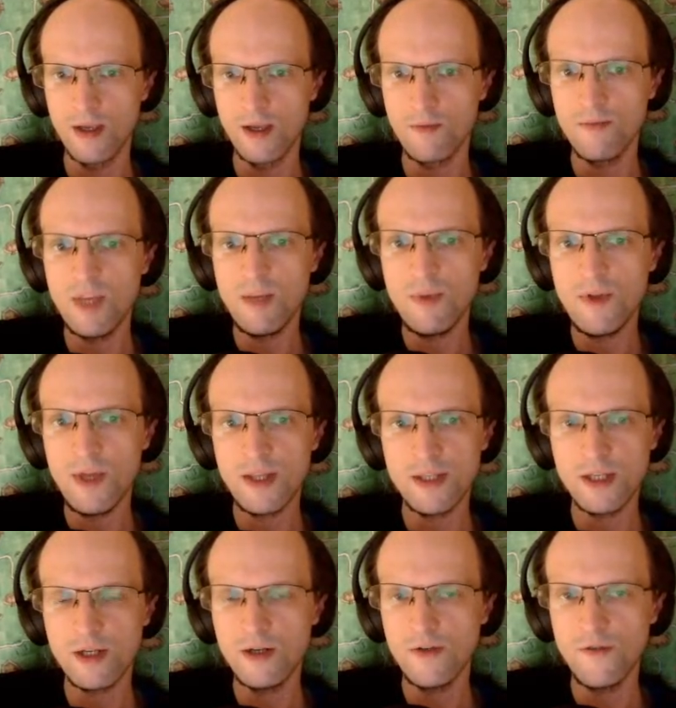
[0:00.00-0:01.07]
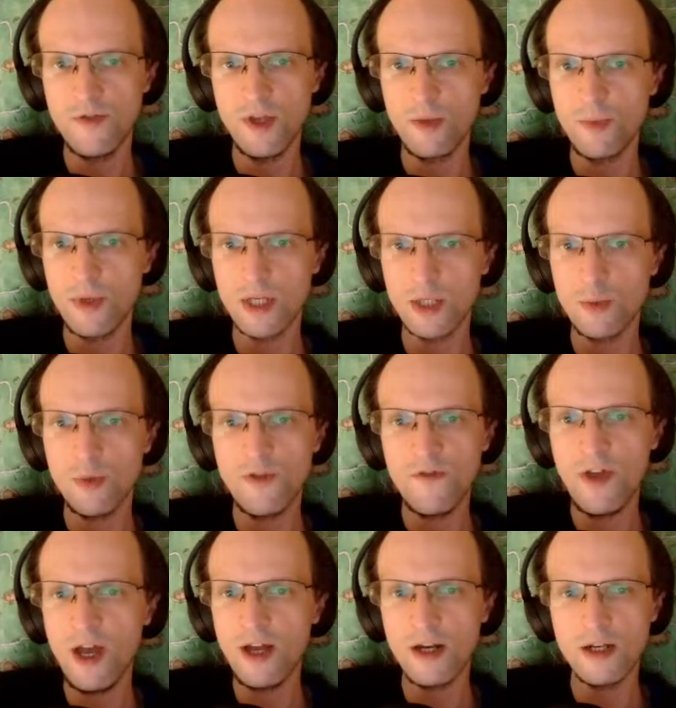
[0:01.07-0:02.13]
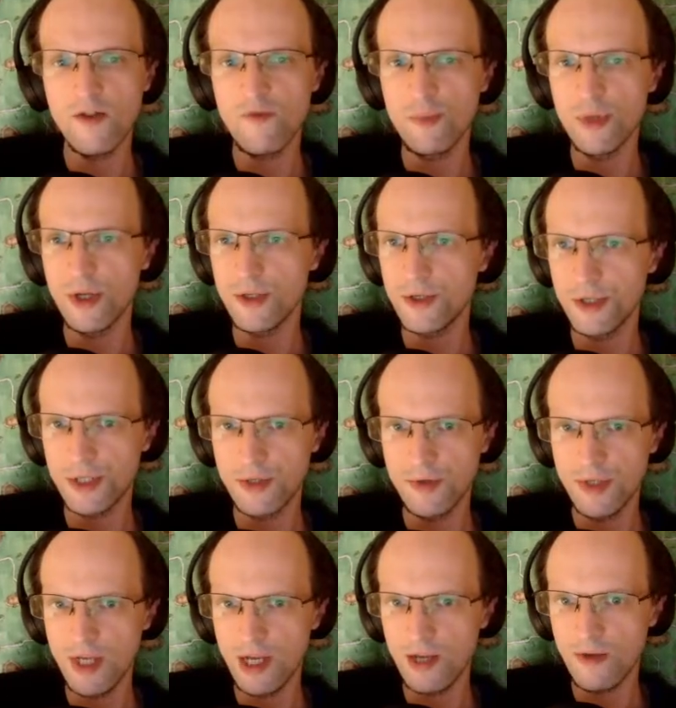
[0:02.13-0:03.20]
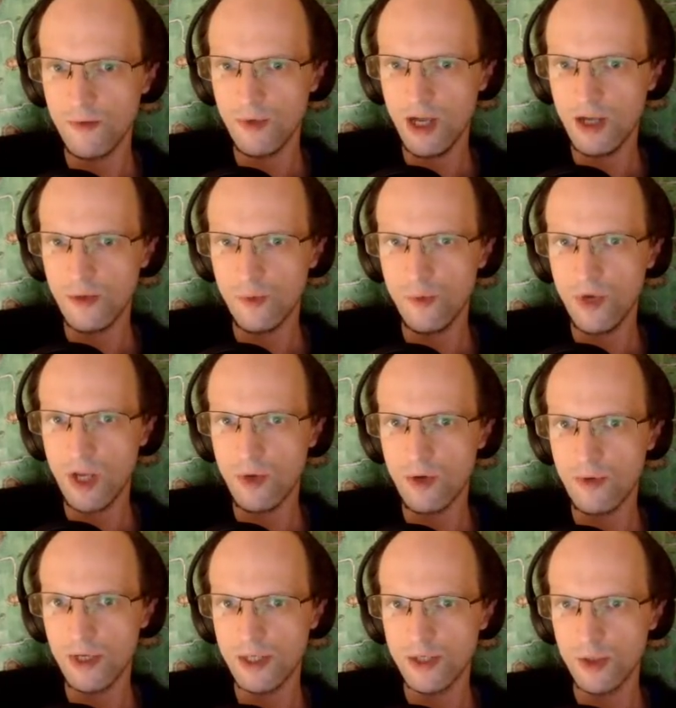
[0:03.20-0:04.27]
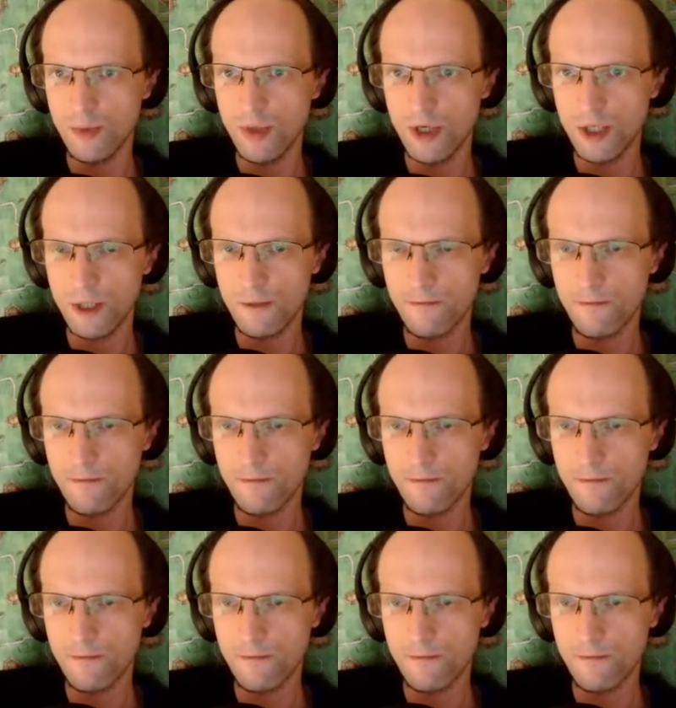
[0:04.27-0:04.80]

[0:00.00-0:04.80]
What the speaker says: Maybe that's a good thing, because we've had enough blunders today. We had way too much.